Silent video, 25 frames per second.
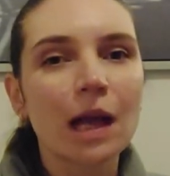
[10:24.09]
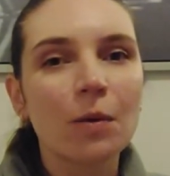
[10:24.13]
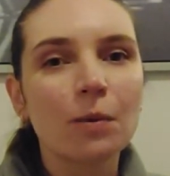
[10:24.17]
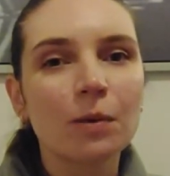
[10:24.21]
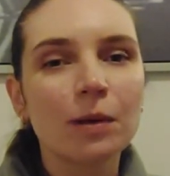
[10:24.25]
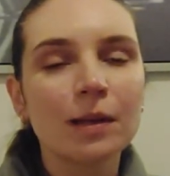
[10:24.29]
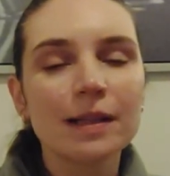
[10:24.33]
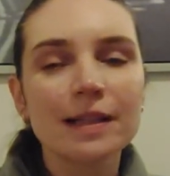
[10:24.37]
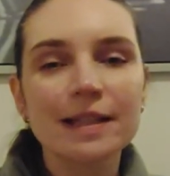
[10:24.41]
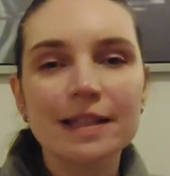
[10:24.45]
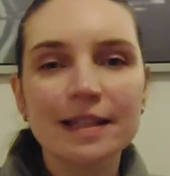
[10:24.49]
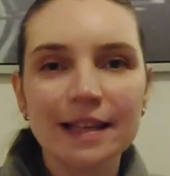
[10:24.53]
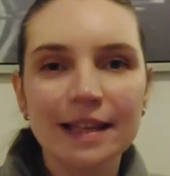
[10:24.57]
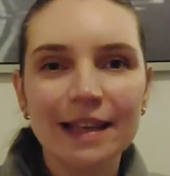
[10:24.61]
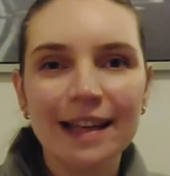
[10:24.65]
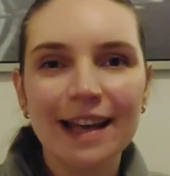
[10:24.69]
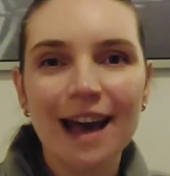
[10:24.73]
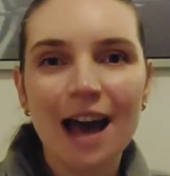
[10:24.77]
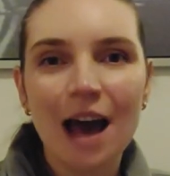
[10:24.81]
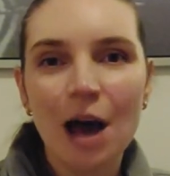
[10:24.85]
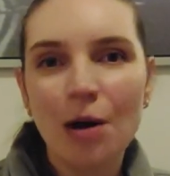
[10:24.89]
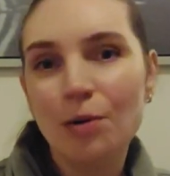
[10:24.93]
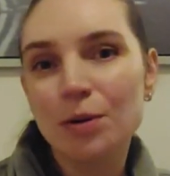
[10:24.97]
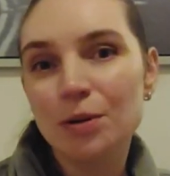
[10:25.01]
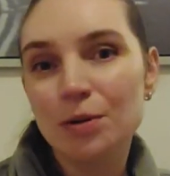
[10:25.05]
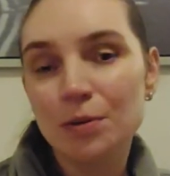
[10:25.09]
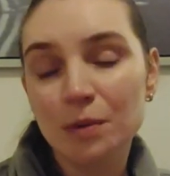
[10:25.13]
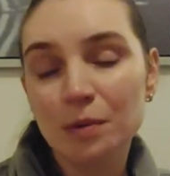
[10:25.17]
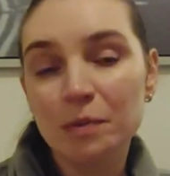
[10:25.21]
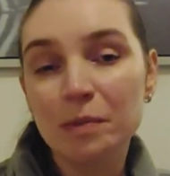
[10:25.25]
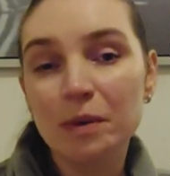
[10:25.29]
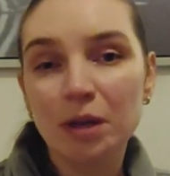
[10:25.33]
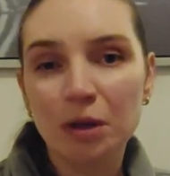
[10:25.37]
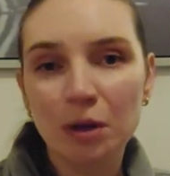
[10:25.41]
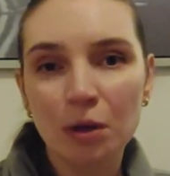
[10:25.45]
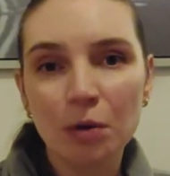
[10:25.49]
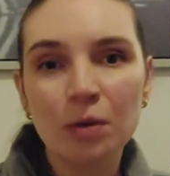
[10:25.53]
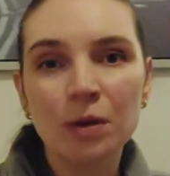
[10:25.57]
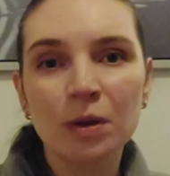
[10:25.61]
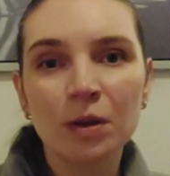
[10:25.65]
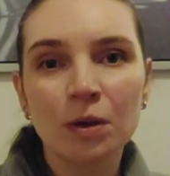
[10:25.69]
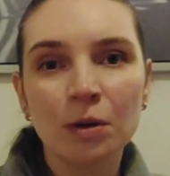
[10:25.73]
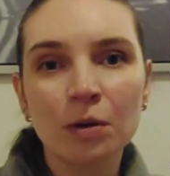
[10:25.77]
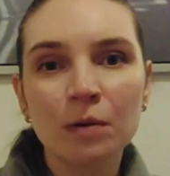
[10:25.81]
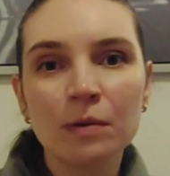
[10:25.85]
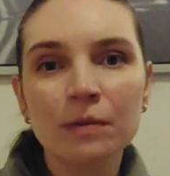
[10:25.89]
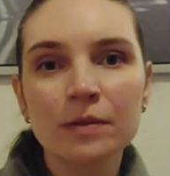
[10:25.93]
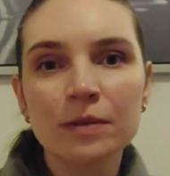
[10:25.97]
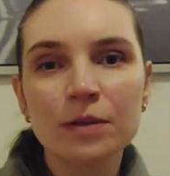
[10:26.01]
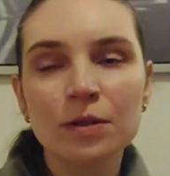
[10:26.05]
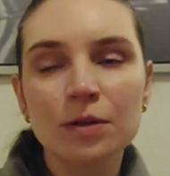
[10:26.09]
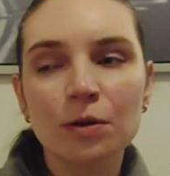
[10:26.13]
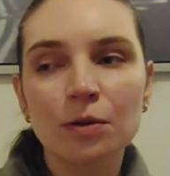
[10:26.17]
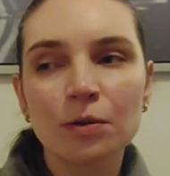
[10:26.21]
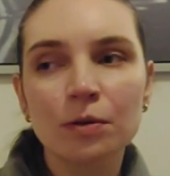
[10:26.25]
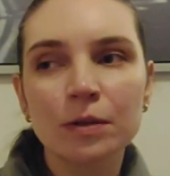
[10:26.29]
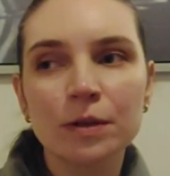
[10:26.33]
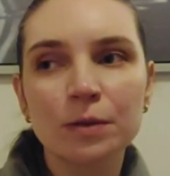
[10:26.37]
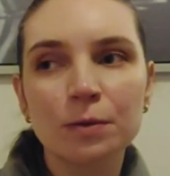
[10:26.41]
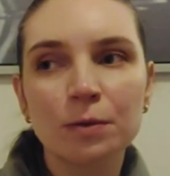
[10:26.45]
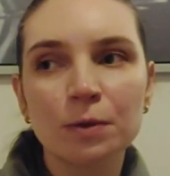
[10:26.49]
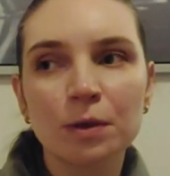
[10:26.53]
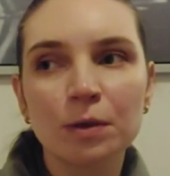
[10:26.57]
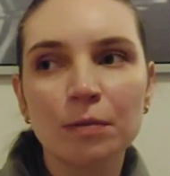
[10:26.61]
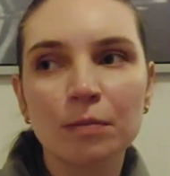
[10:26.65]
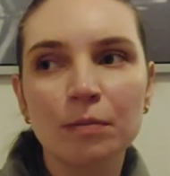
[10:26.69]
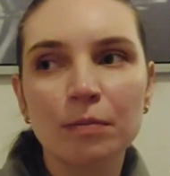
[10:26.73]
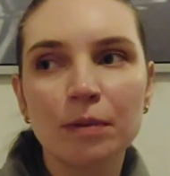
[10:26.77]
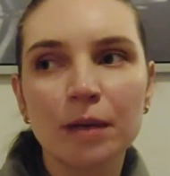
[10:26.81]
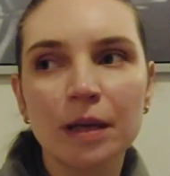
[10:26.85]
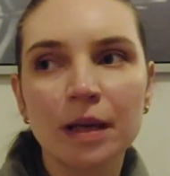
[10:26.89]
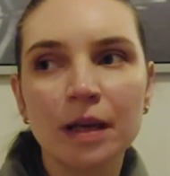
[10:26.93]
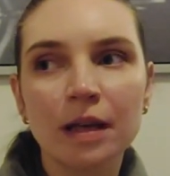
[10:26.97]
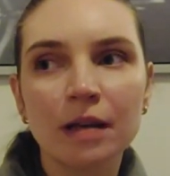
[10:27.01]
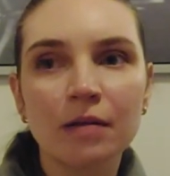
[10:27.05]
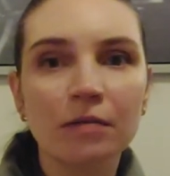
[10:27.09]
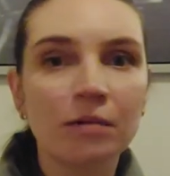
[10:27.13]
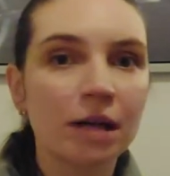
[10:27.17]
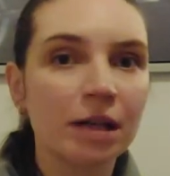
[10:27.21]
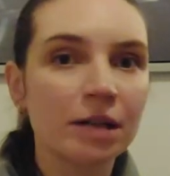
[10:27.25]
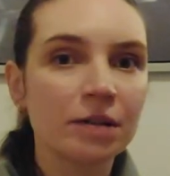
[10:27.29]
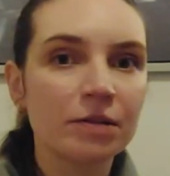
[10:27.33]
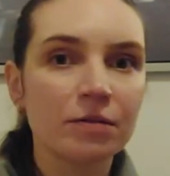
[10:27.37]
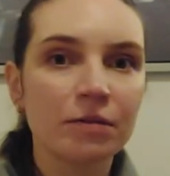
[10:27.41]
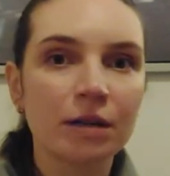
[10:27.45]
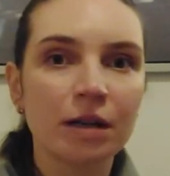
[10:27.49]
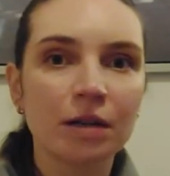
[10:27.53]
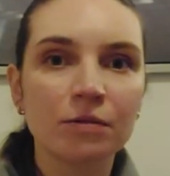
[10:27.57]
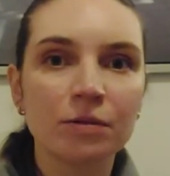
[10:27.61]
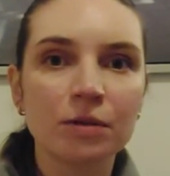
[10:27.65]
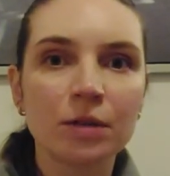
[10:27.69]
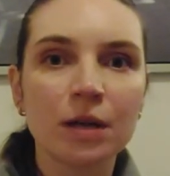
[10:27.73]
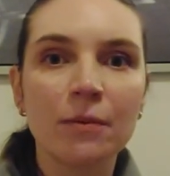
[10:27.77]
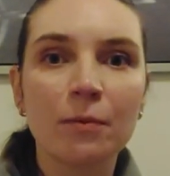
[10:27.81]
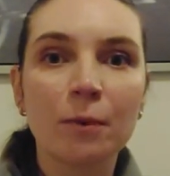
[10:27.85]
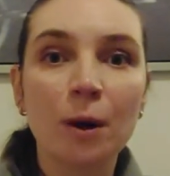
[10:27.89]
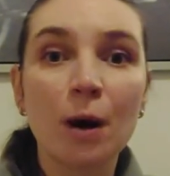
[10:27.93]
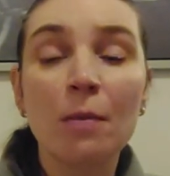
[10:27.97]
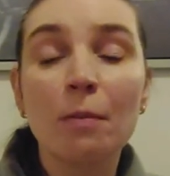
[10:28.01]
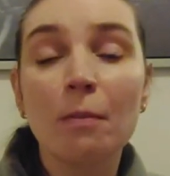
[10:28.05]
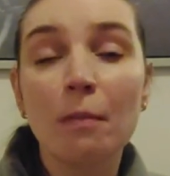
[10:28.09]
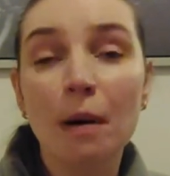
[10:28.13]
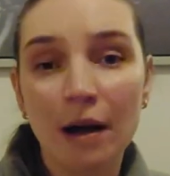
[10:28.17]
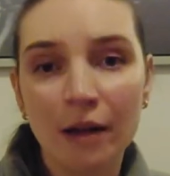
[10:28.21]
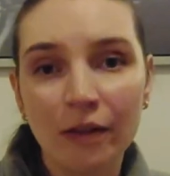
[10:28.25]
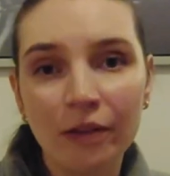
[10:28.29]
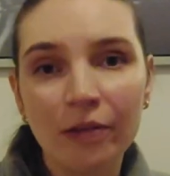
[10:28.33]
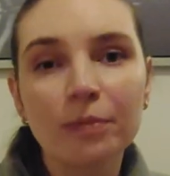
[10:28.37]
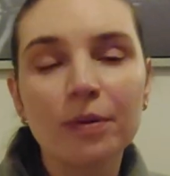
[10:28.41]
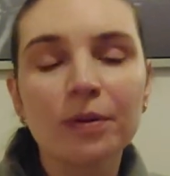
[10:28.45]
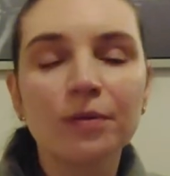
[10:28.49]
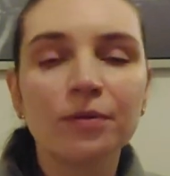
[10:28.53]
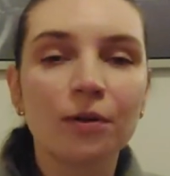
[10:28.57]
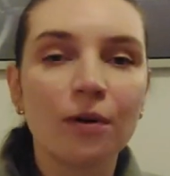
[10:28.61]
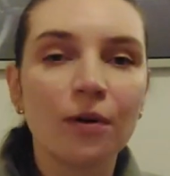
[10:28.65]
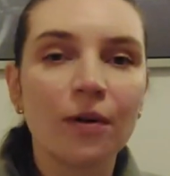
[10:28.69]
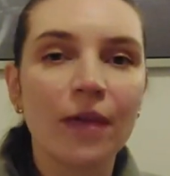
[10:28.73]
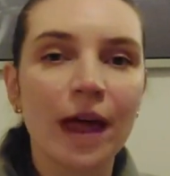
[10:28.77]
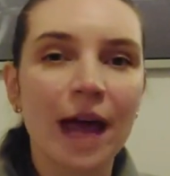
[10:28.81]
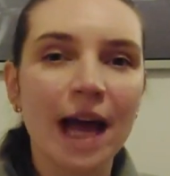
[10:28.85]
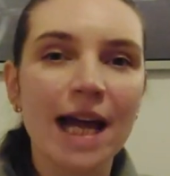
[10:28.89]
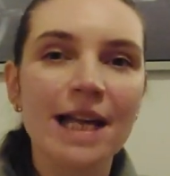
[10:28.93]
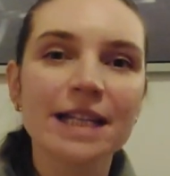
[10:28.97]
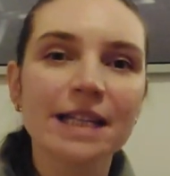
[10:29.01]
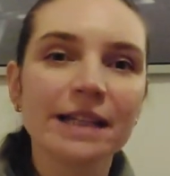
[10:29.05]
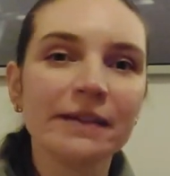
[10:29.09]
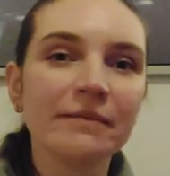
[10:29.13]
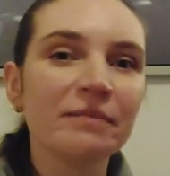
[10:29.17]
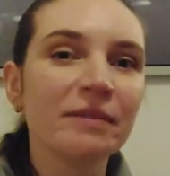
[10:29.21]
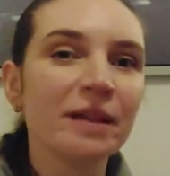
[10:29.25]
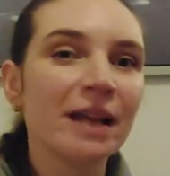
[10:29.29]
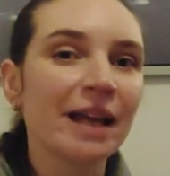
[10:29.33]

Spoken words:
We'll see how it will be going on. So it will be right around 1 month before that.